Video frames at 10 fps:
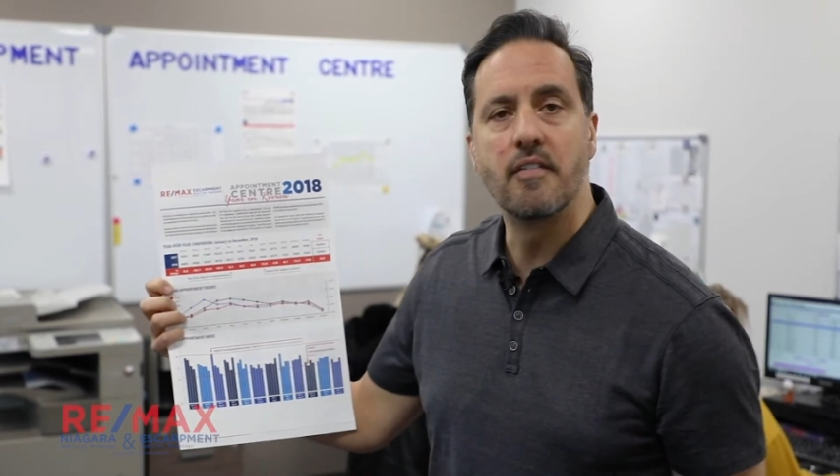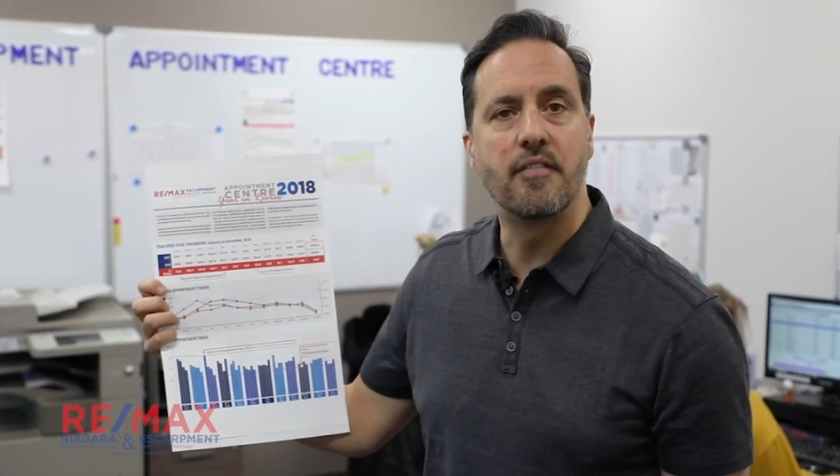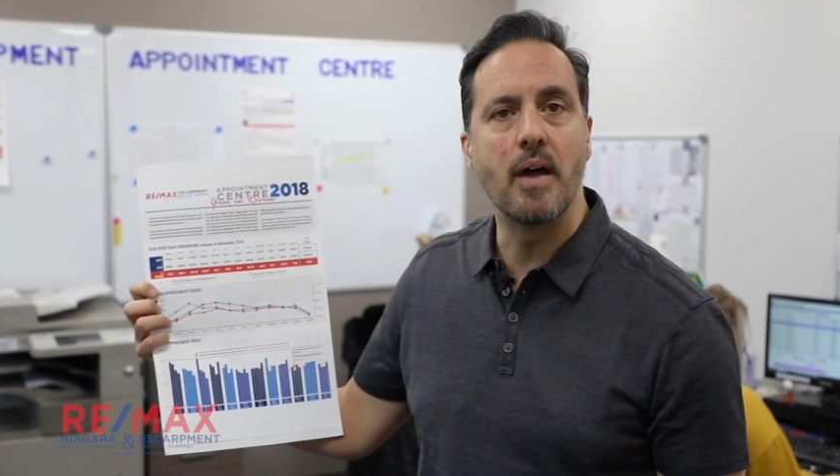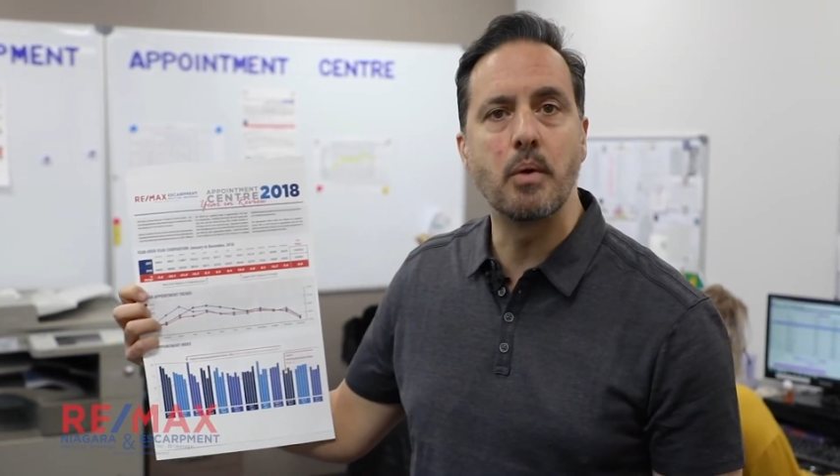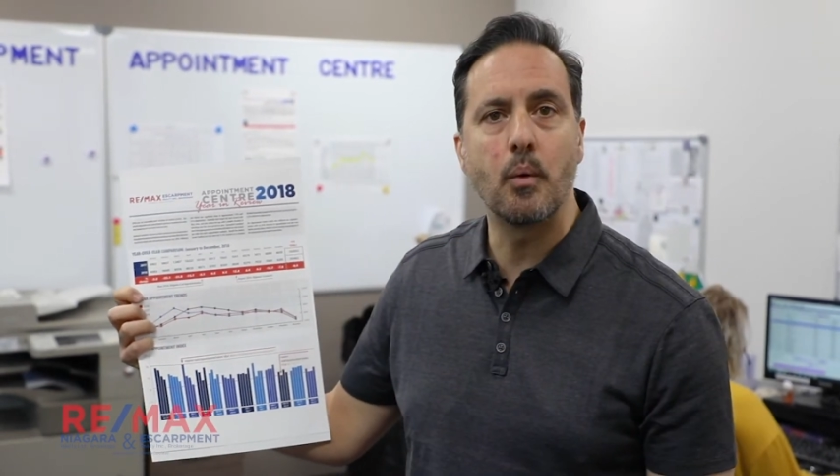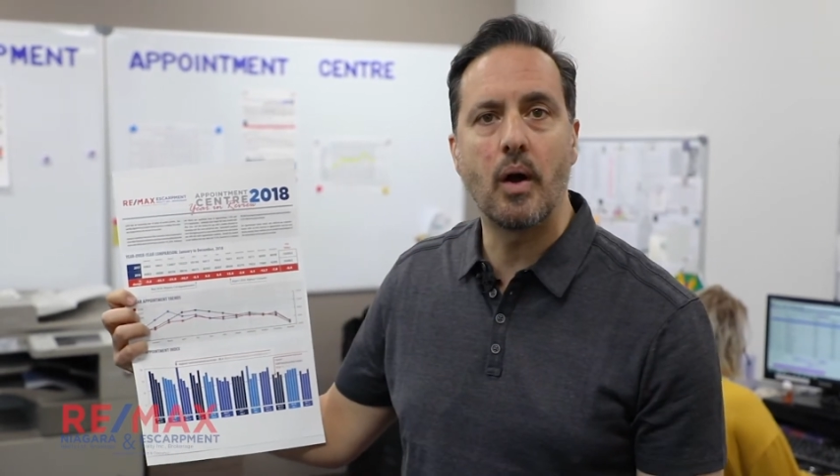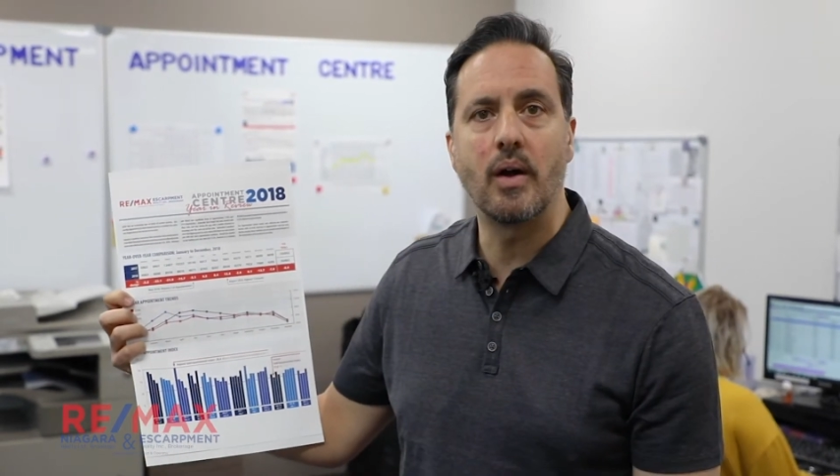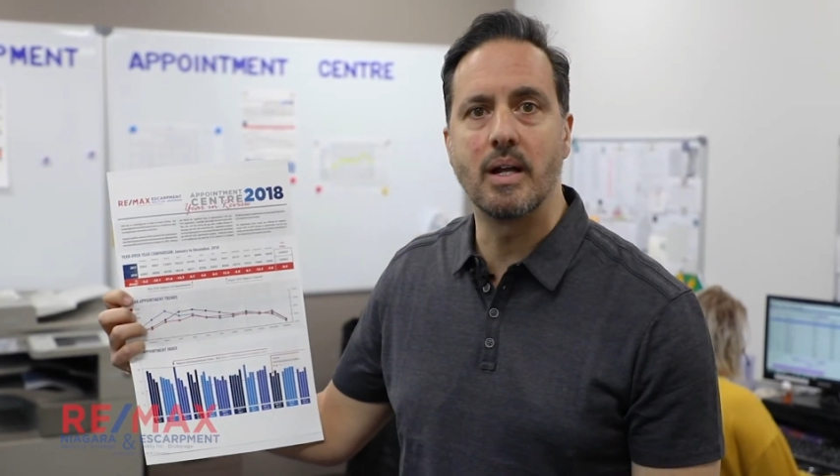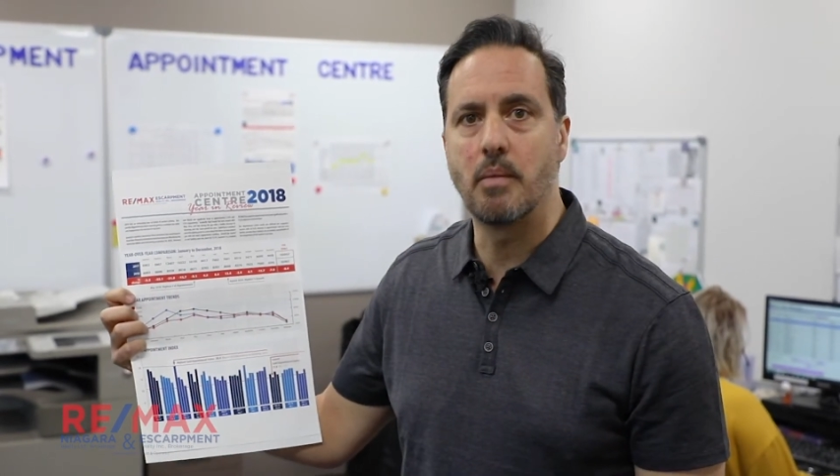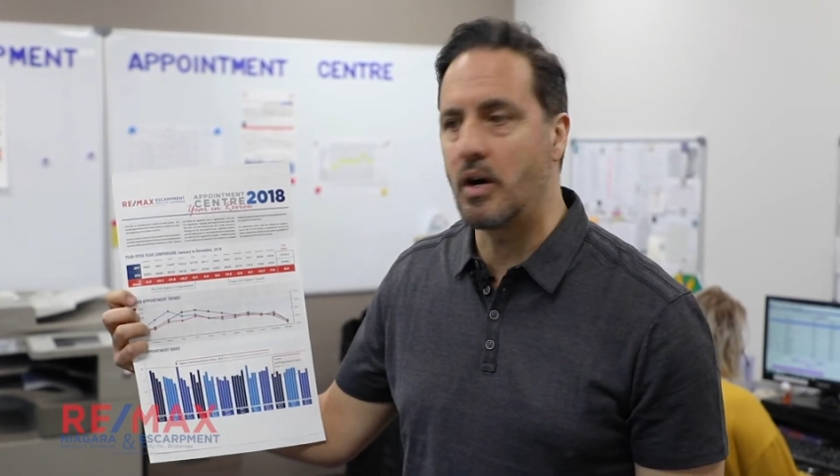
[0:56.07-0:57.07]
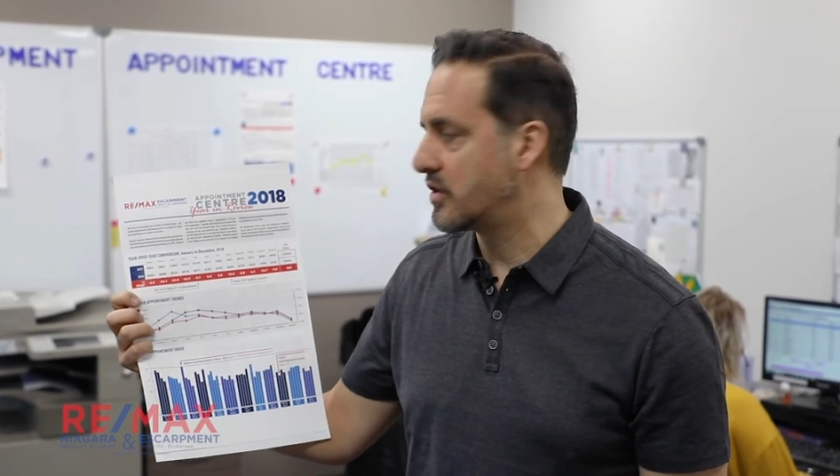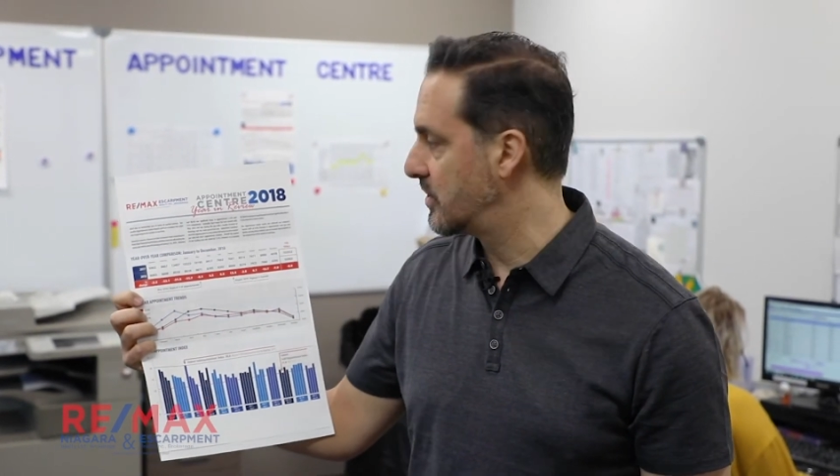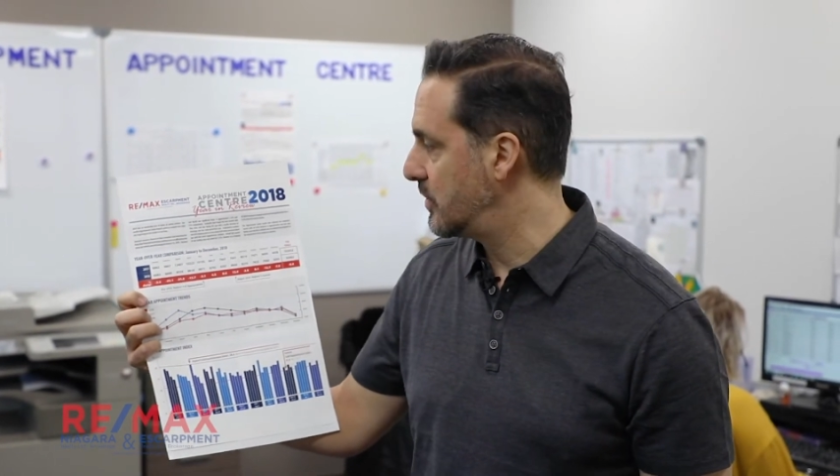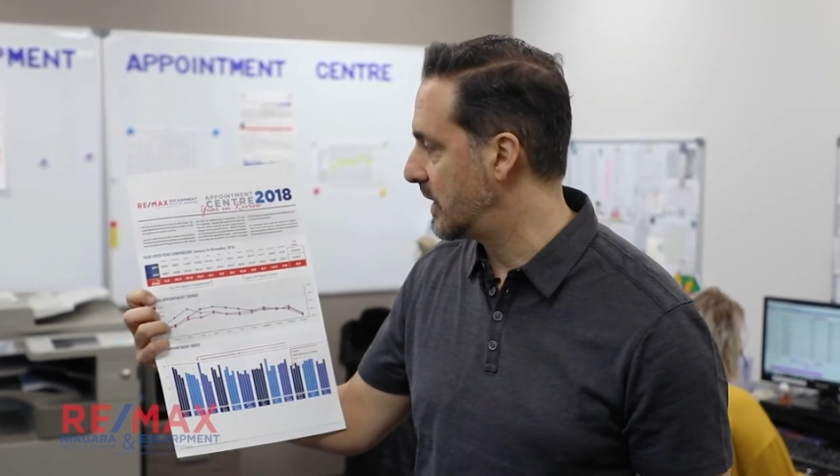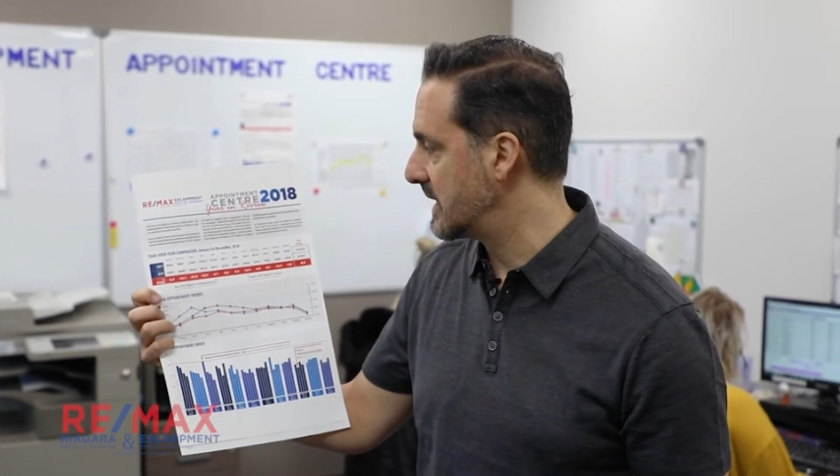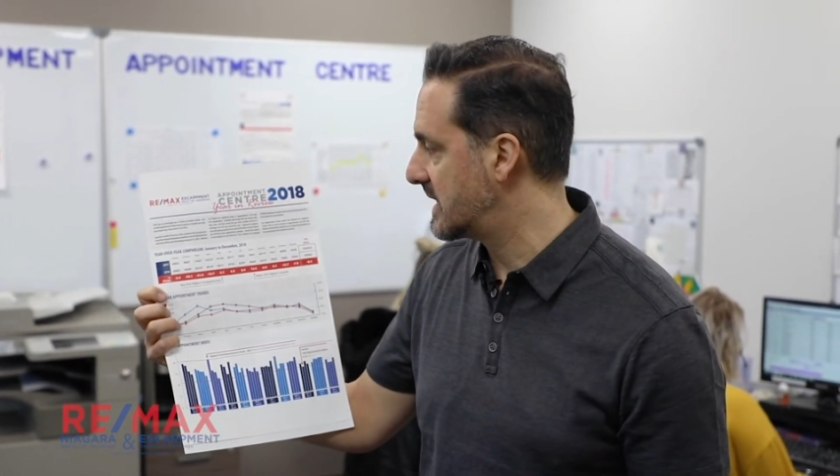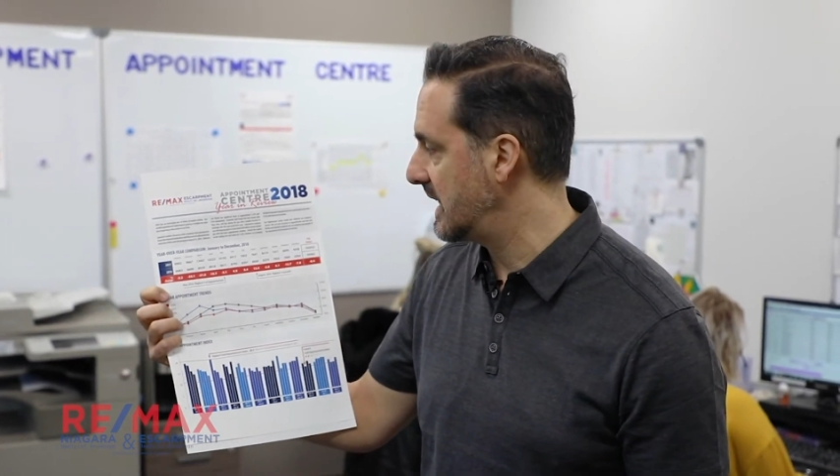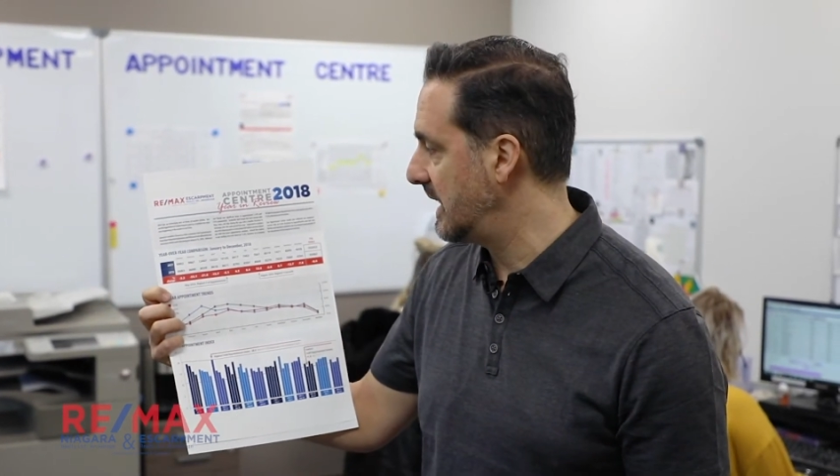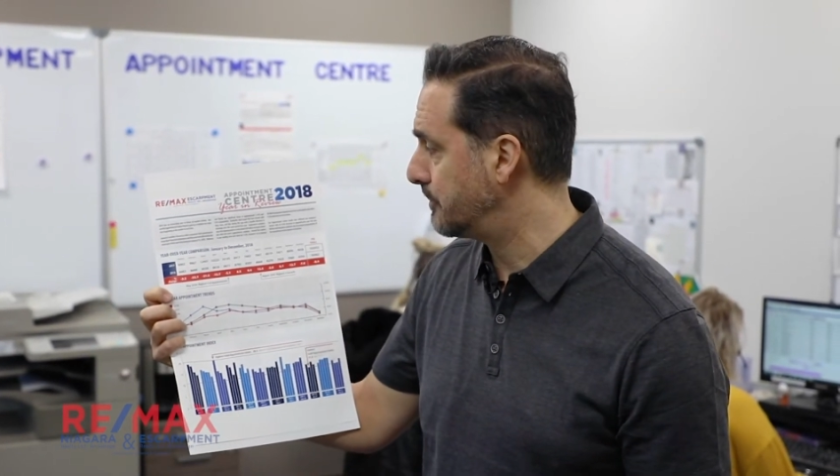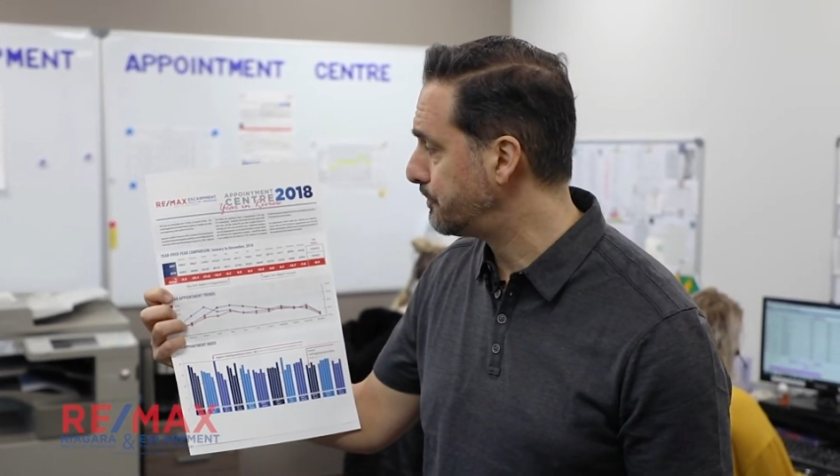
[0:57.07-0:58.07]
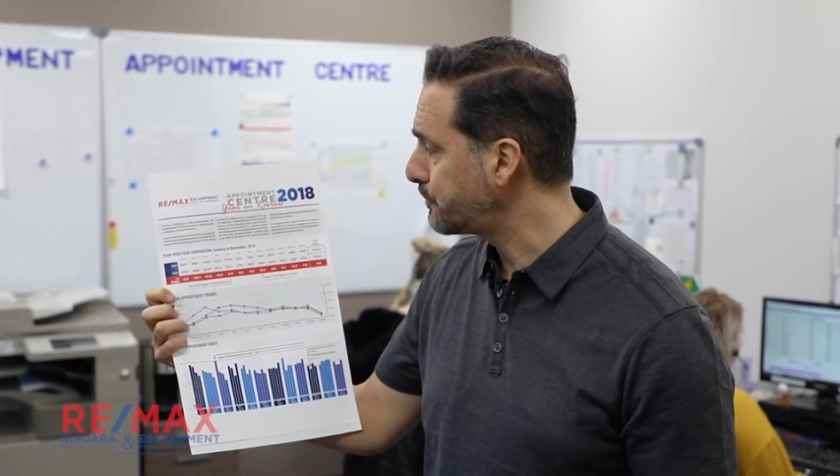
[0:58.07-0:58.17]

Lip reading: February and March, as you can see.